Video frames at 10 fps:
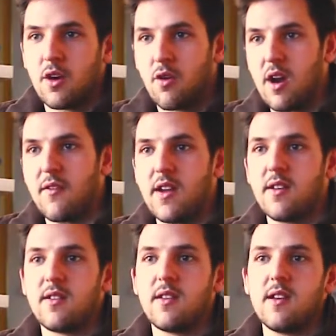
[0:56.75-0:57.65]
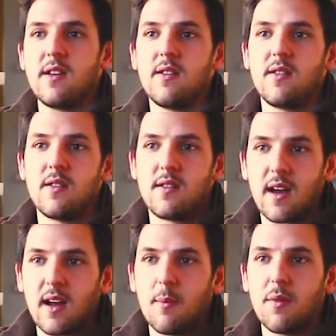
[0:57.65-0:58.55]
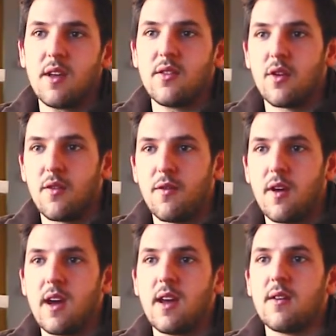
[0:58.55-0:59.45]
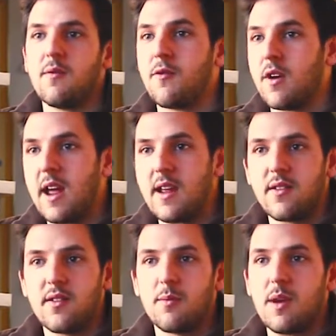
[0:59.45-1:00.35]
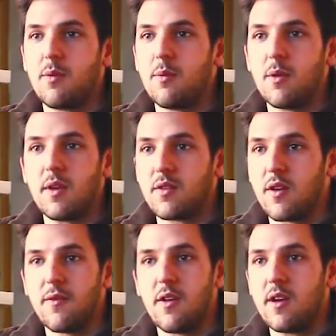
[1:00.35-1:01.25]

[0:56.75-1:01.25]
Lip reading: creative agencies, tech companies, software, freelancers, of people building software